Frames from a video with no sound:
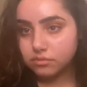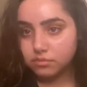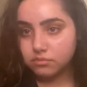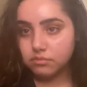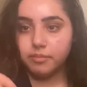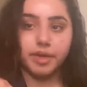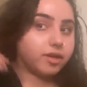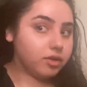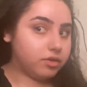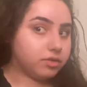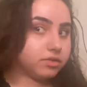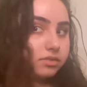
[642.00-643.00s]
My
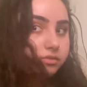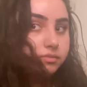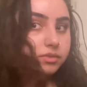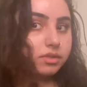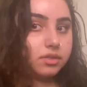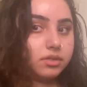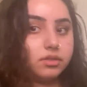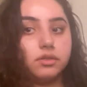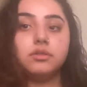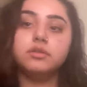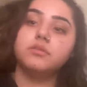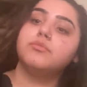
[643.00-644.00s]
curls
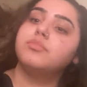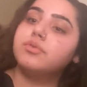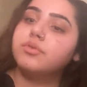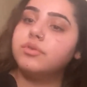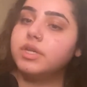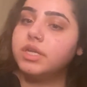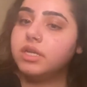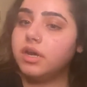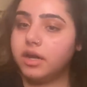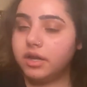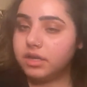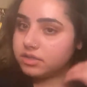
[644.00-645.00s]
pretty
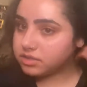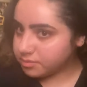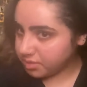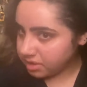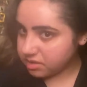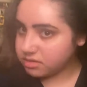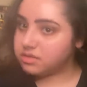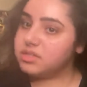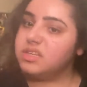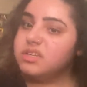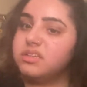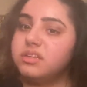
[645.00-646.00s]
nice, but
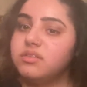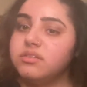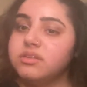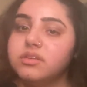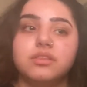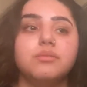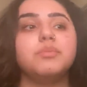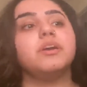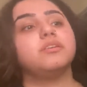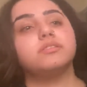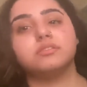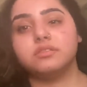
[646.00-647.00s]
again, they're not like the
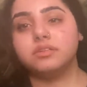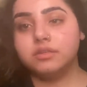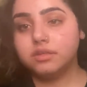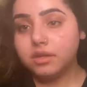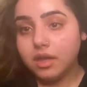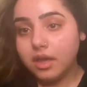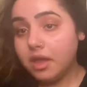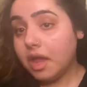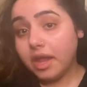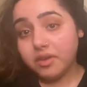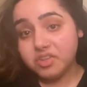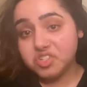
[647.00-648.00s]
best.
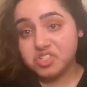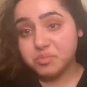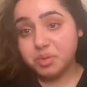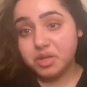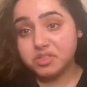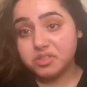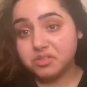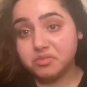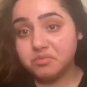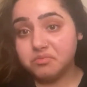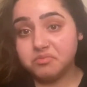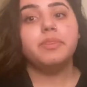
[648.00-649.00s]
It just depends on,
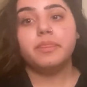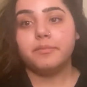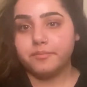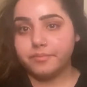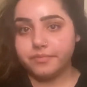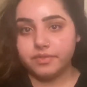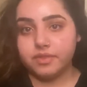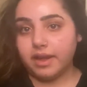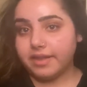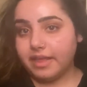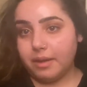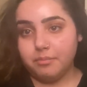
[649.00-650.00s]
like
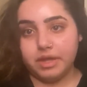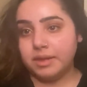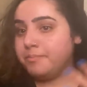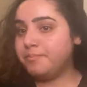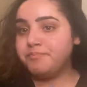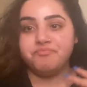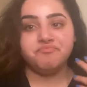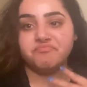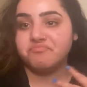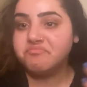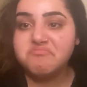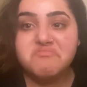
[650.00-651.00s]
that meme,
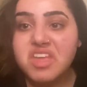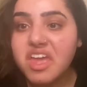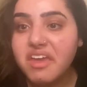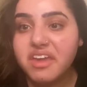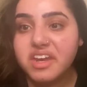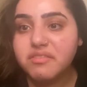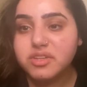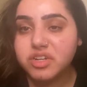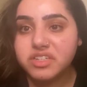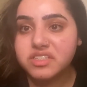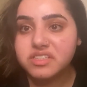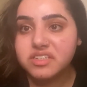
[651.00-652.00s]
hair never dries
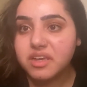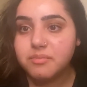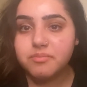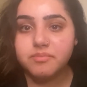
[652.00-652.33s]
the same.